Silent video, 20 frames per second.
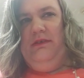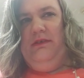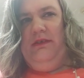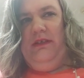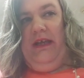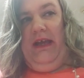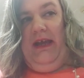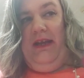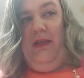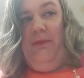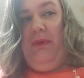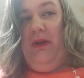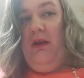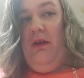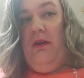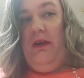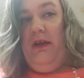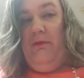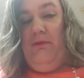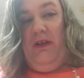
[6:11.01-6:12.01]
Katy
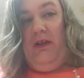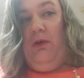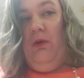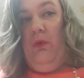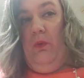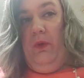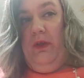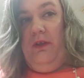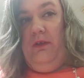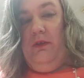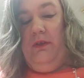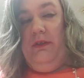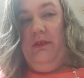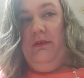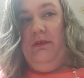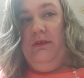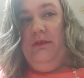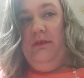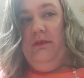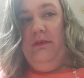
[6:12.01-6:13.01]
Perry recoiled.
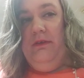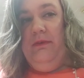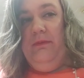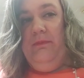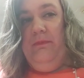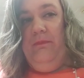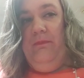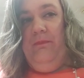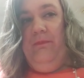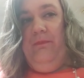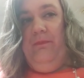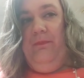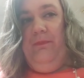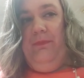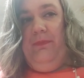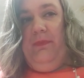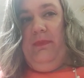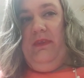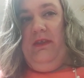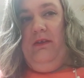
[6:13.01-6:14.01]

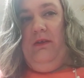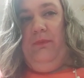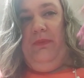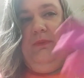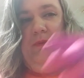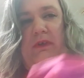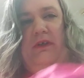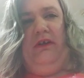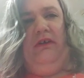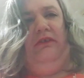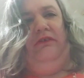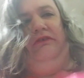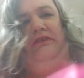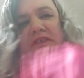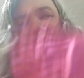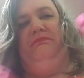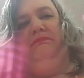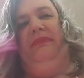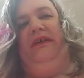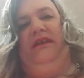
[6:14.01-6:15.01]
You know, people are like, "Oh, they're
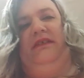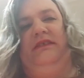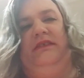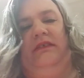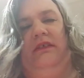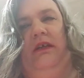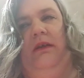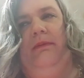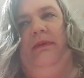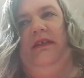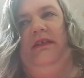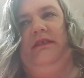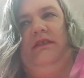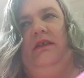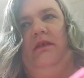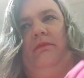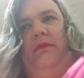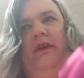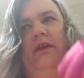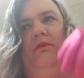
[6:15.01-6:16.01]
just big celebrities." And
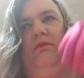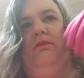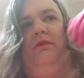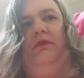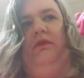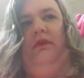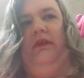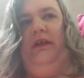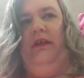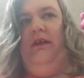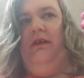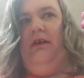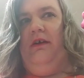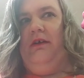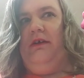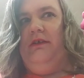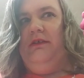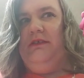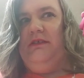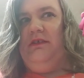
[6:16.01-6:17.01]
I'm like, well, Lady
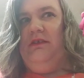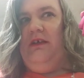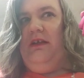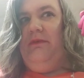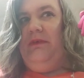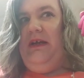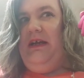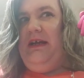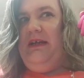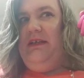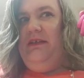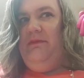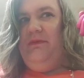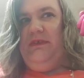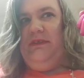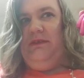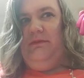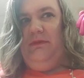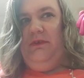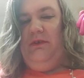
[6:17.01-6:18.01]
Gaga does a lot of
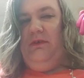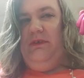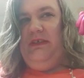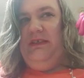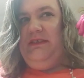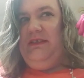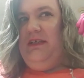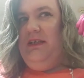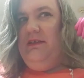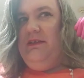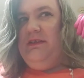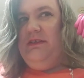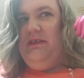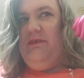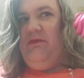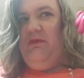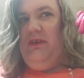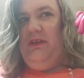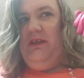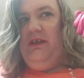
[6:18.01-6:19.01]
activism, though. That's kind of the
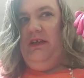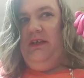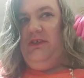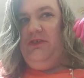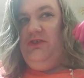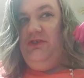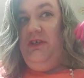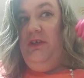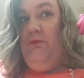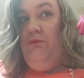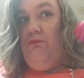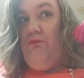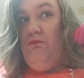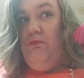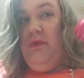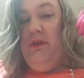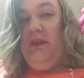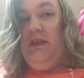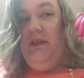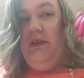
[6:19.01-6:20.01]
different thing. She
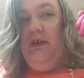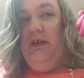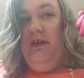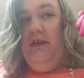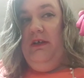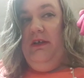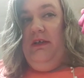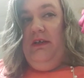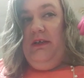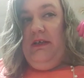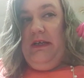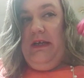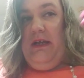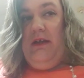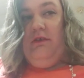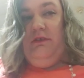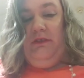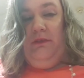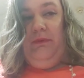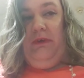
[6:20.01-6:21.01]
really
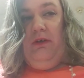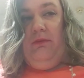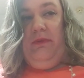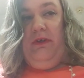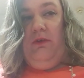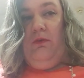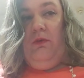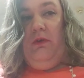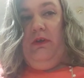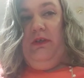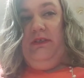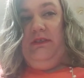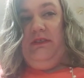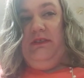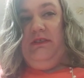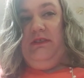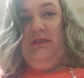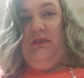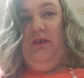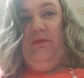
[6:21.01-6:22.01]
cares about minorities
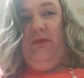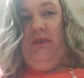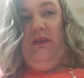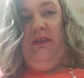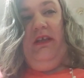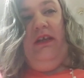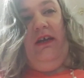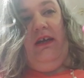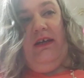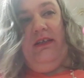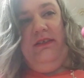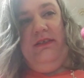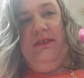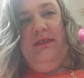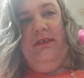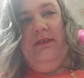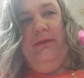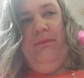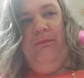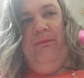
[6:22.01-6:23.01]
and stuff, and yet
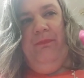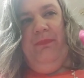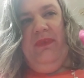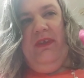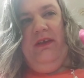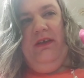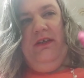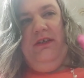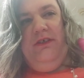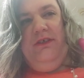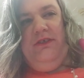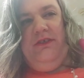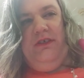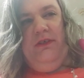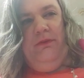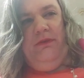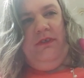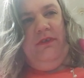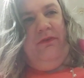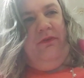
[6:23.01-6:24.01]
she
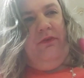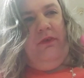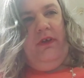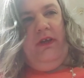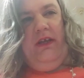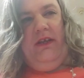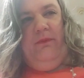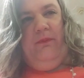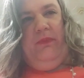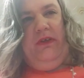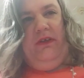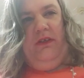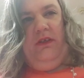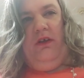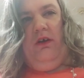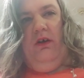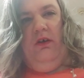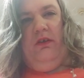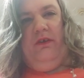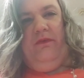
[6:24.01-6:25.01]
was afraid of being
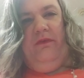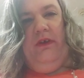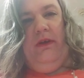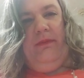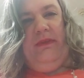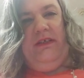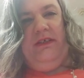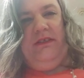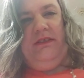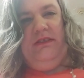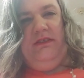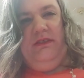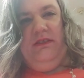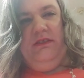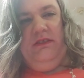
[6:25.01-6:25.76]
called a feminist.